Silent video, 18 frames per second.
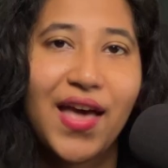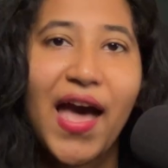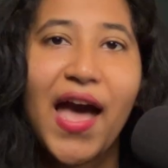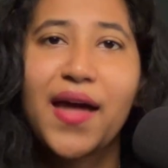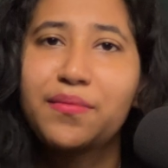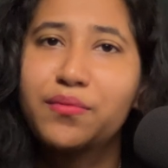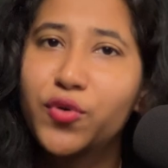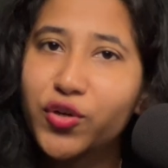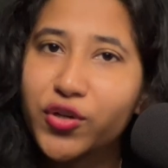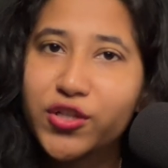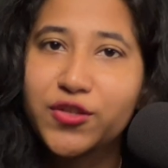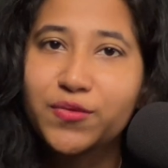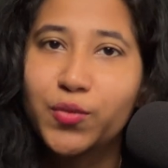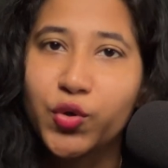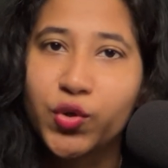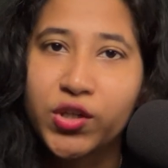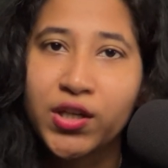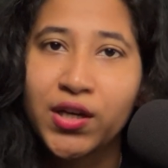And
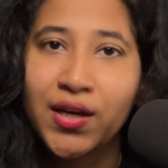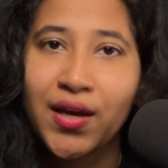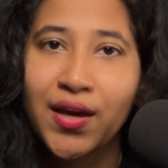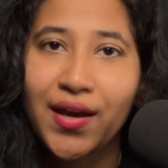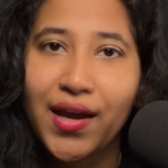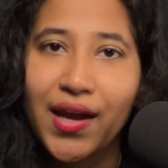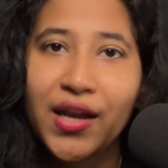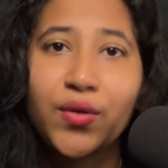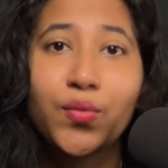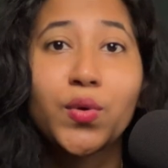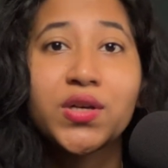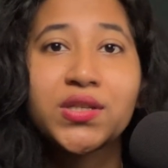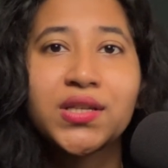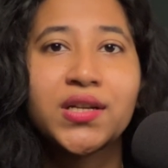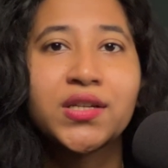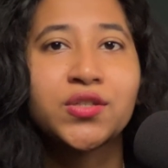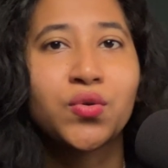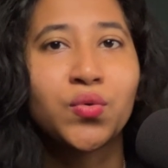motorsport, it was
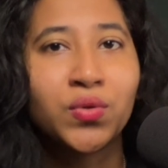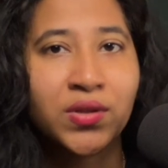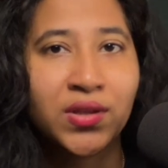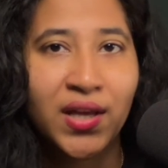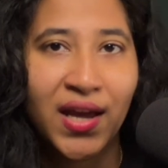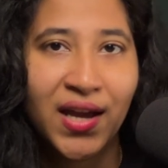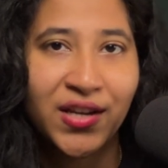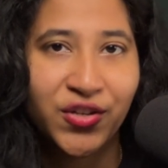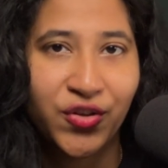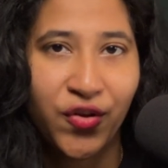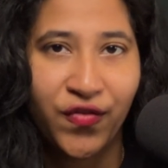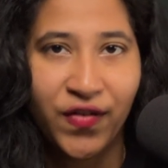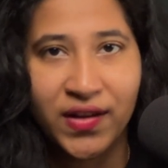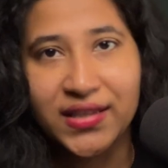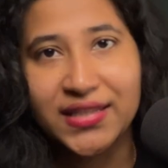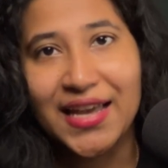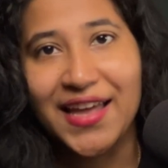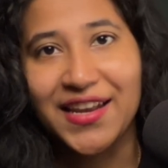its own theatre of
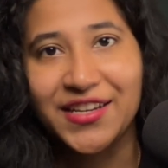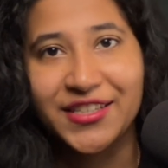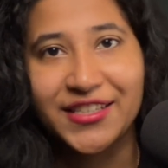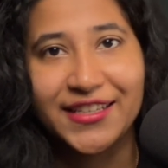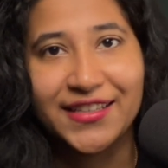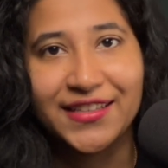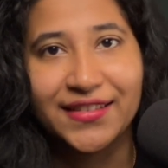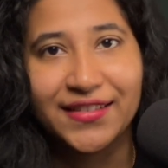insanity.